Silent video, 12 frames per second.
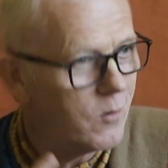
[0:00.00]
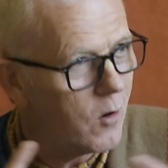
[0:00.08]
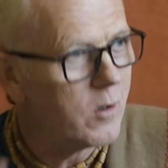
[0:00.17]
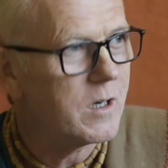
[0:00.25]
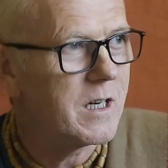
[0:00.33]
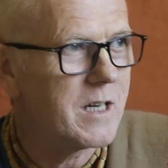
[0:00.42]

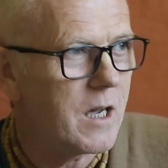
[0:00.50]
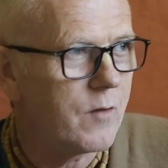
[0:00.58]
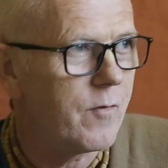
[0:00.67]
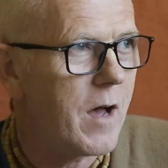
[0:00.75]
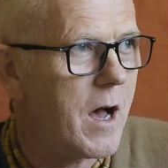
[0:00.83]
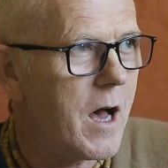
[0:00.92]
know
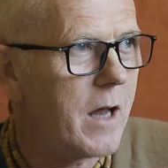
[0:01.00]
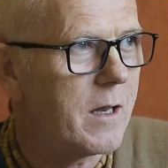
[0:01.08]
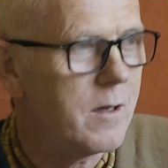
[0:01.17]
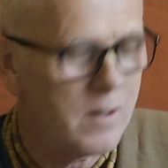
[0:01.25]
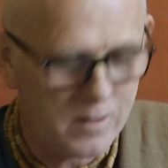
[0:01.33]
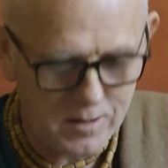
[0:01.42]
Gyatva
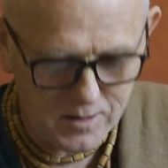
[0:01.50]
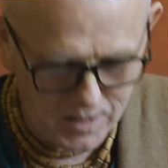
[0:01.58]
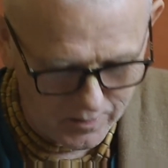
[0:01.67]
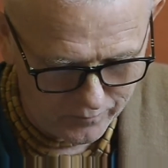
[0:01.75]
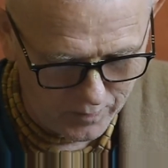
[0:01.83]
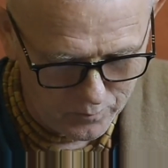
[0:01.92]

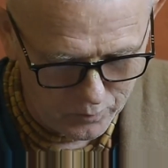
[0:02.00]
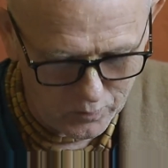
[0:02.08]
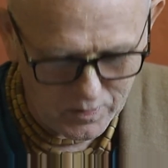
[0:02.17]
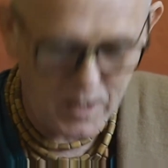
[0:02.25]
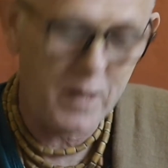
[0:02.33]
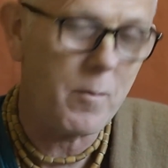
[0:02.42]

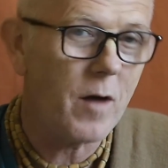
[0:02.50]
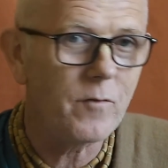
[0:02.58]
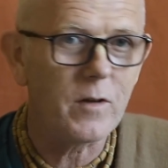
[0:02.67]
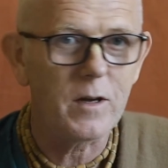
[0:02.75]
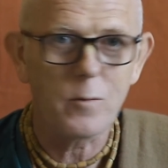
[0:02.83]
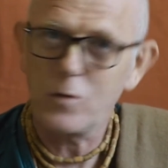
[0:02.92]
Bhutanim
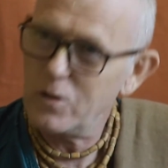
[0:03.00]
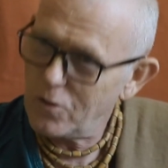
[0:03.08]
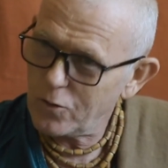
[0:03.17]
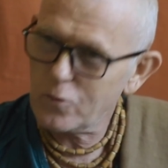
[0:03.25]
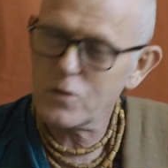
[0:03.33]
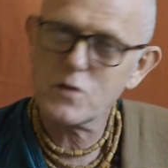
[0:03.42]
Avyayam, when you
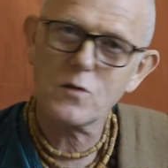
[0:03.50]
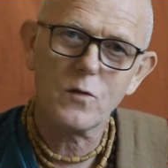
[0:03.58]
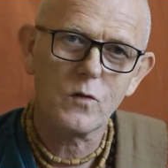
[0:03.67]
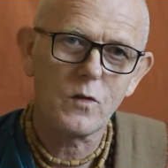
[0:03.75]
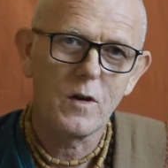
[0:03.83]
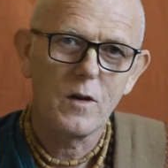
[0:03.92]
know Krishna is